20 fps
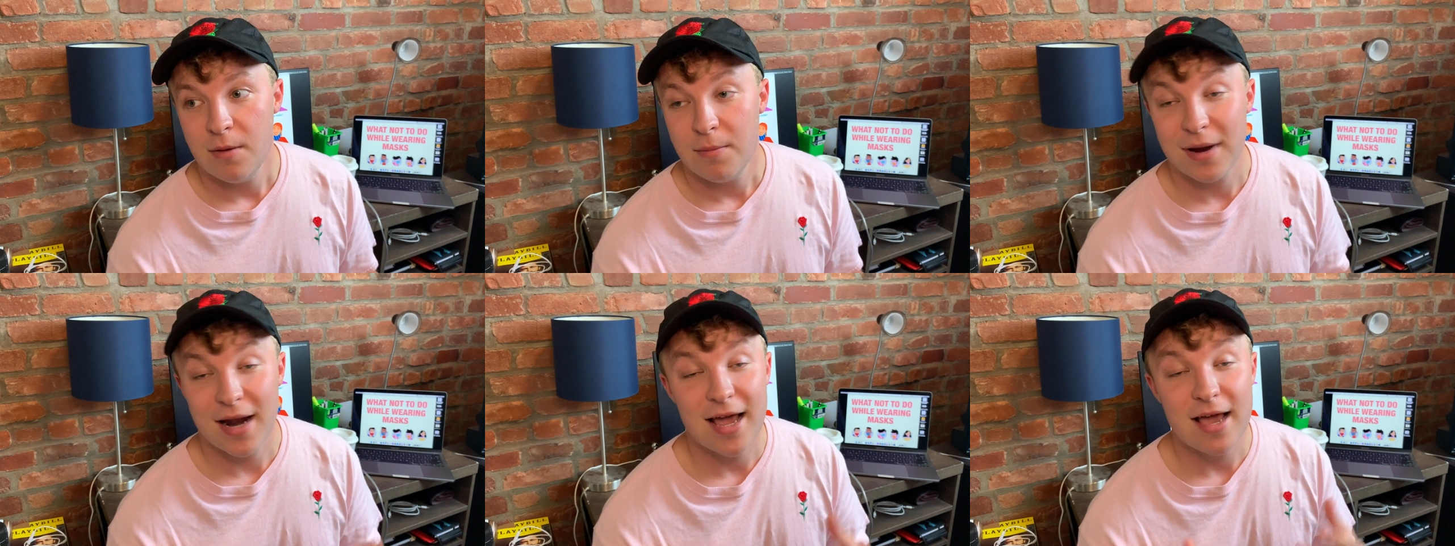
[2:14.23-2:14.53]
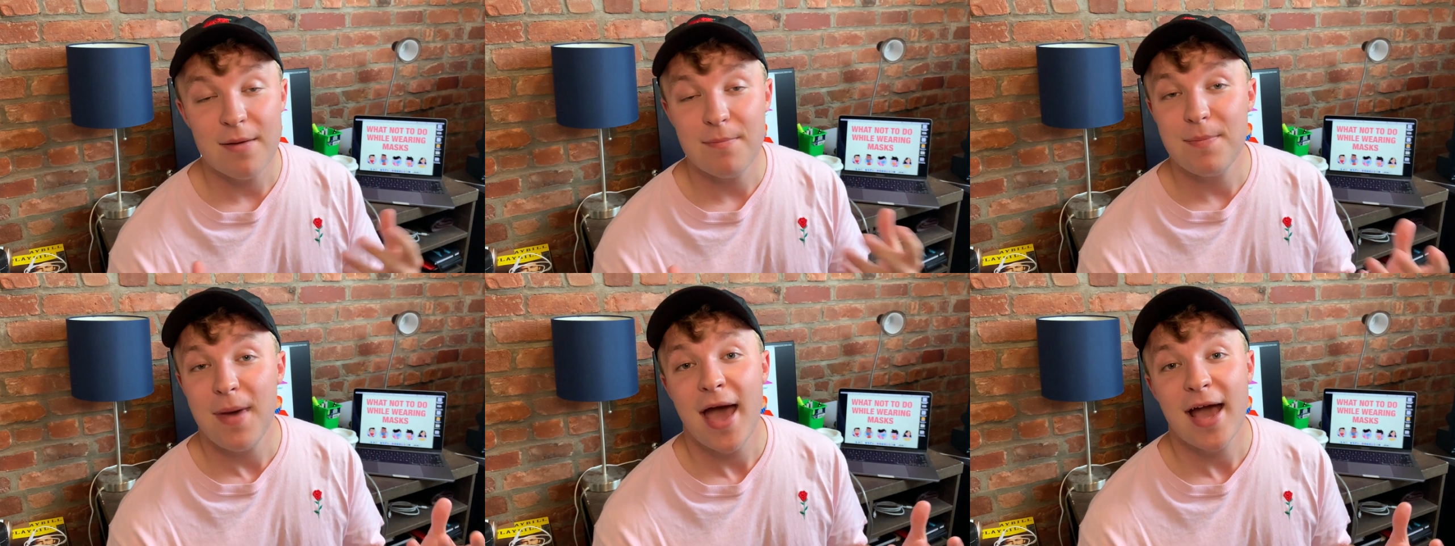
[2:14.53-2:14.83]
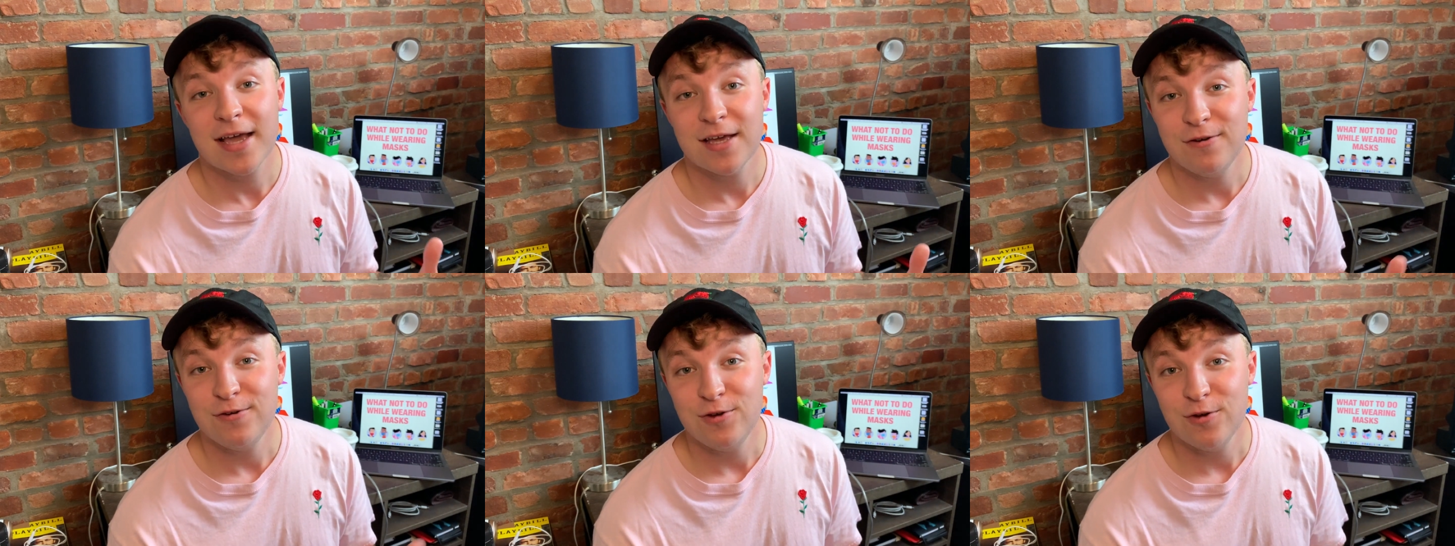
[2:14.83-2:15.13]
But I am
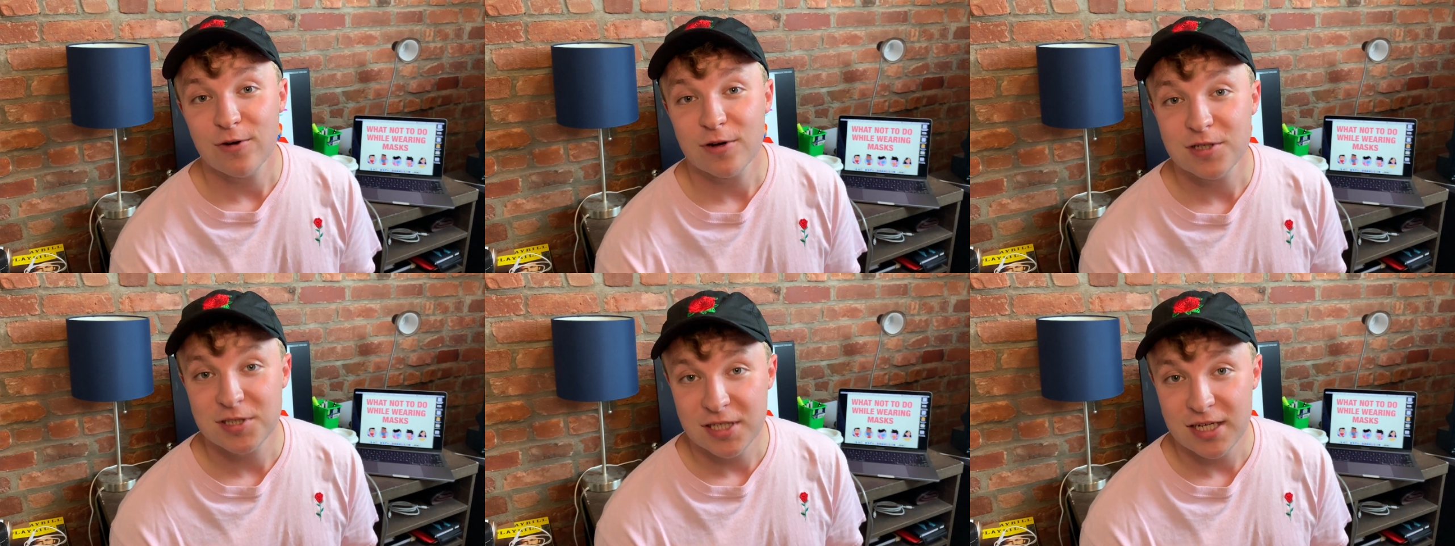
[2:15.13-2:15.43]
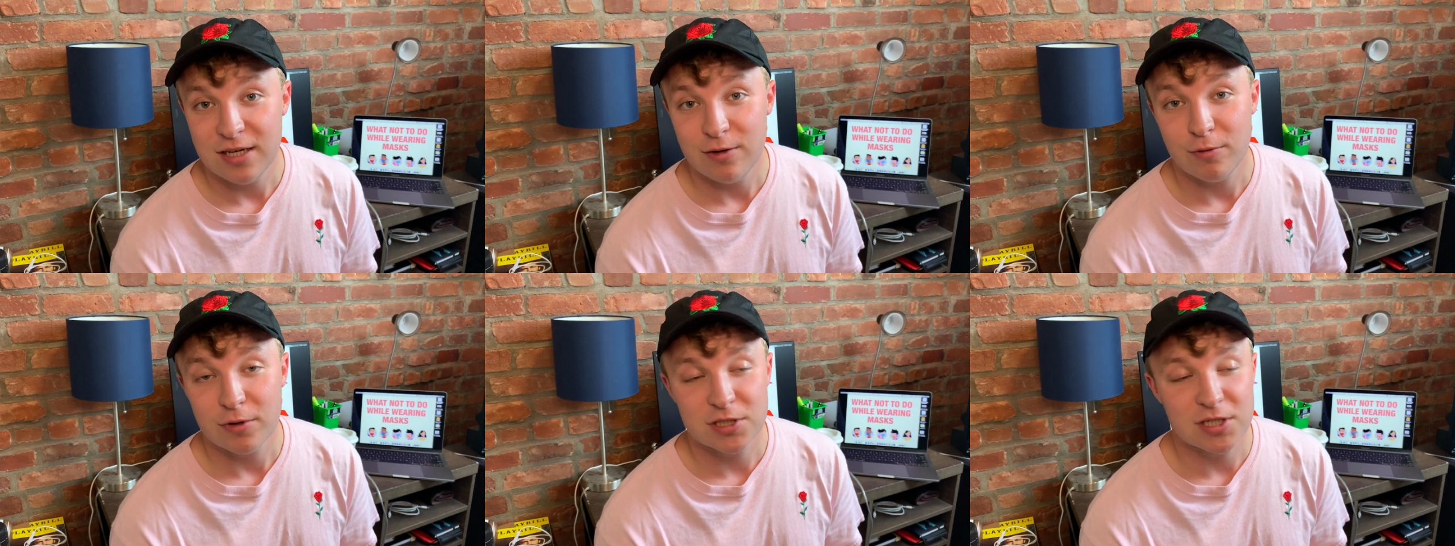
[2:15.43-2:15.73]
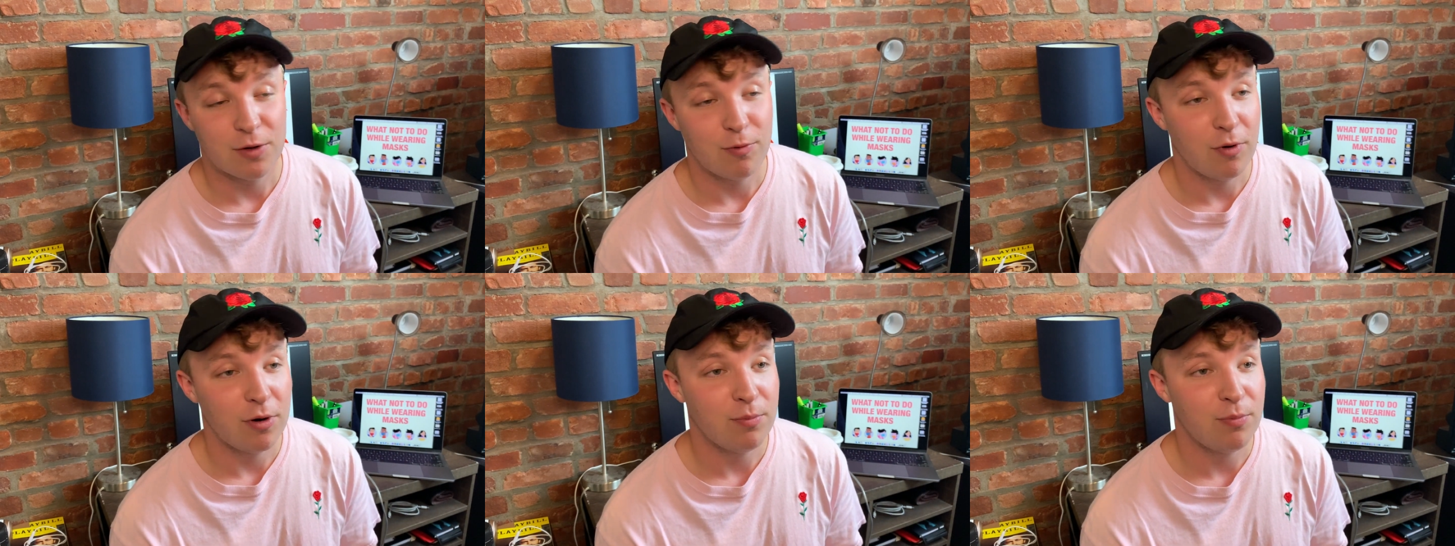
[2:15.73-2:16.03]
back in New York City, which
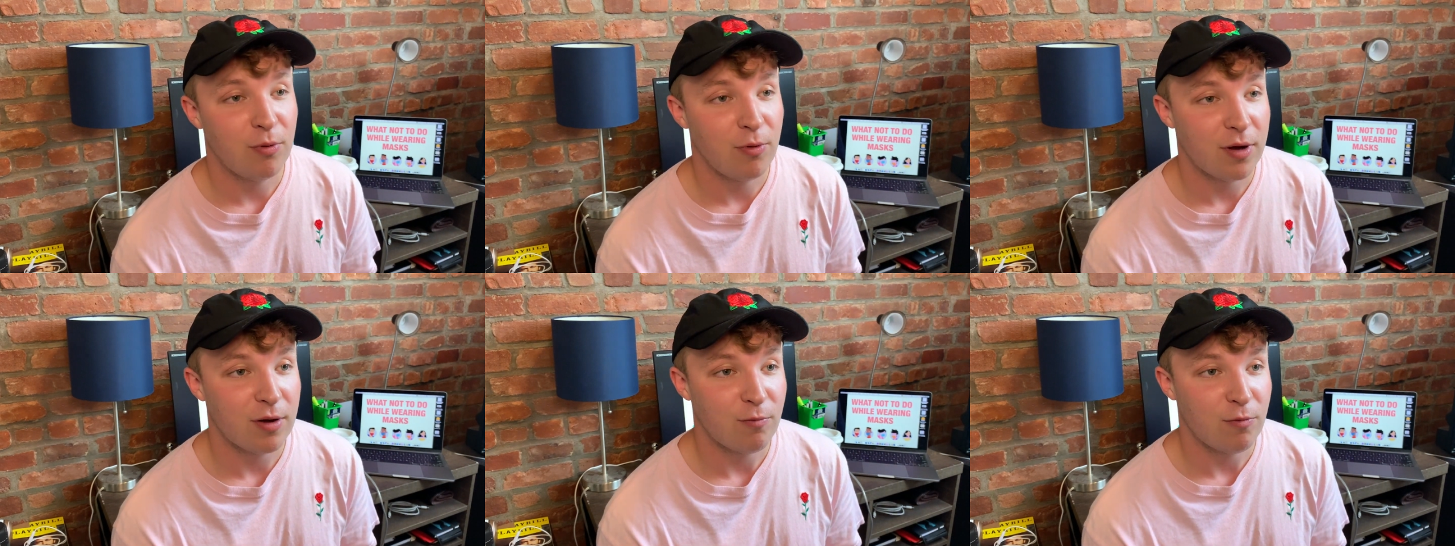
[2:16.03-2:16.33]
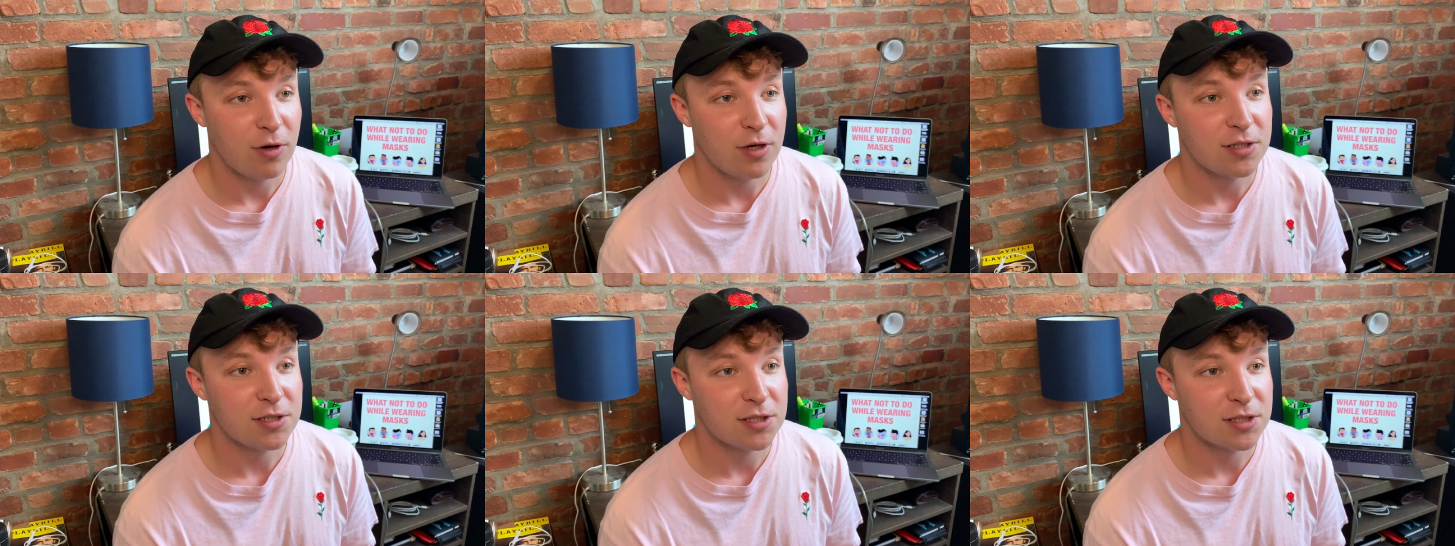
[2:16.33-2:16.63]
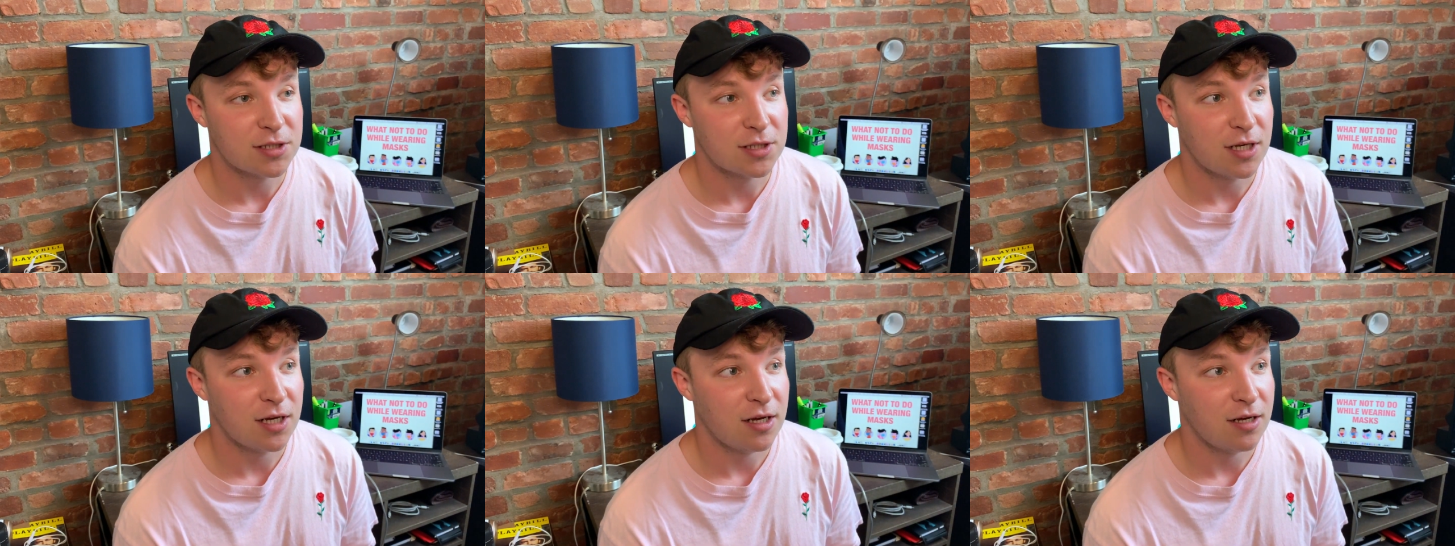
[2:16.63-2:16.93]
at one point
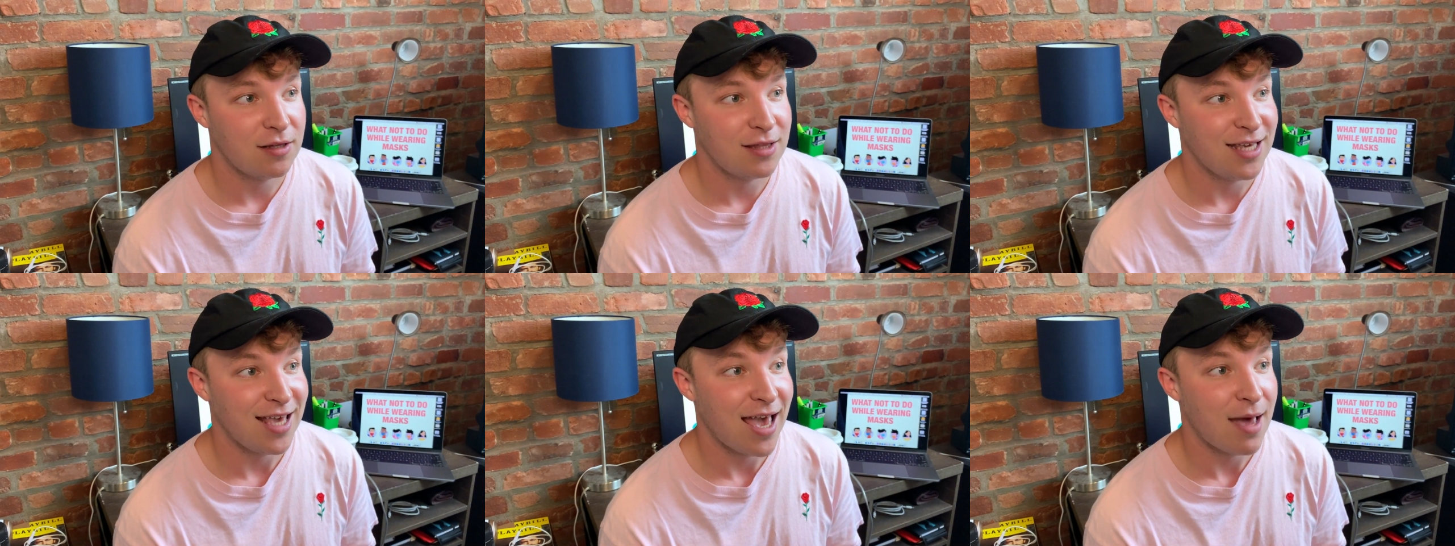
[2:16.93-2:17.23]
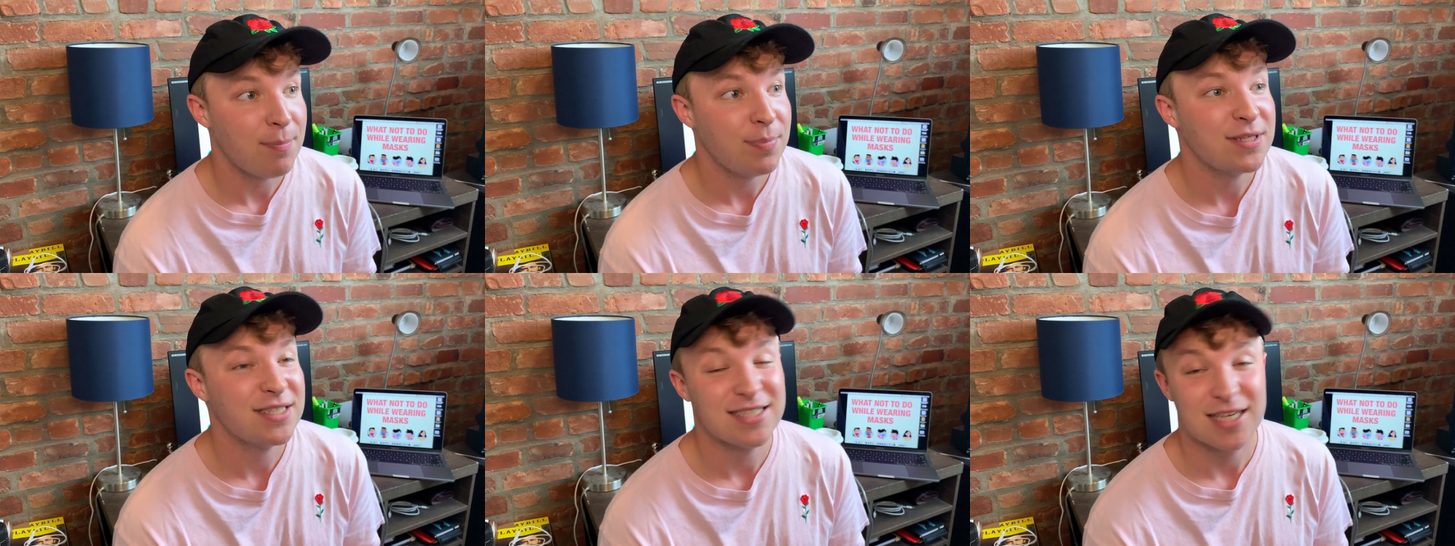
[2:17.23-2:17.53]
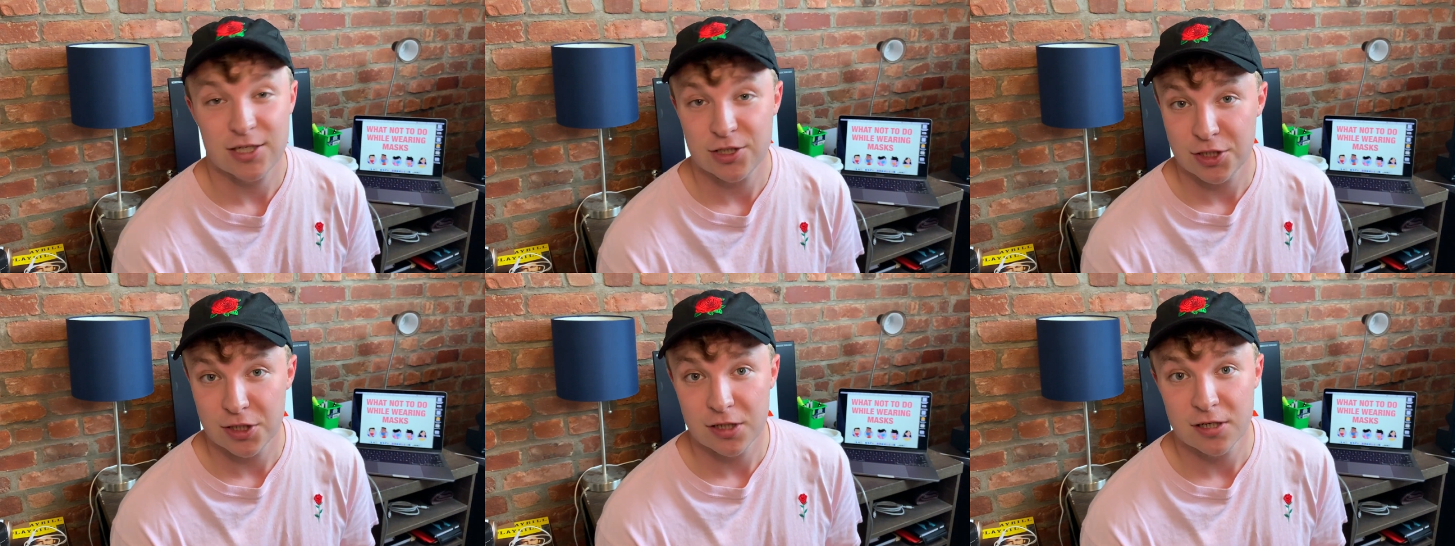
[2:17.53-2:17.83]
was the
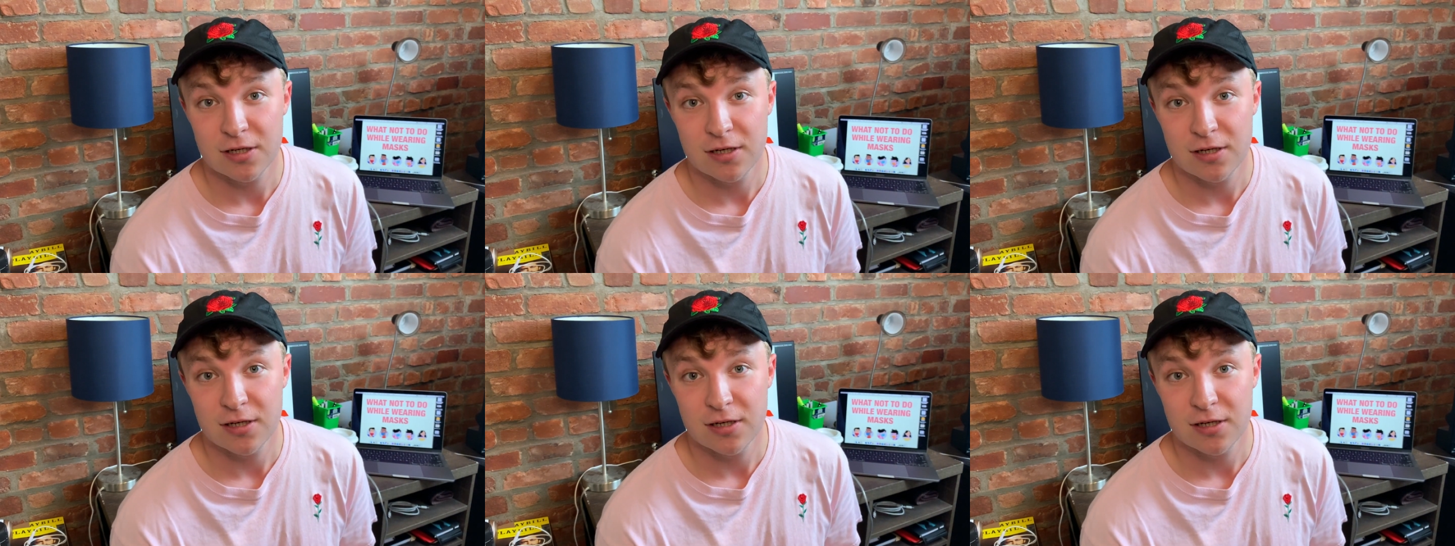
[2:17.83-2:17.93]
epicenter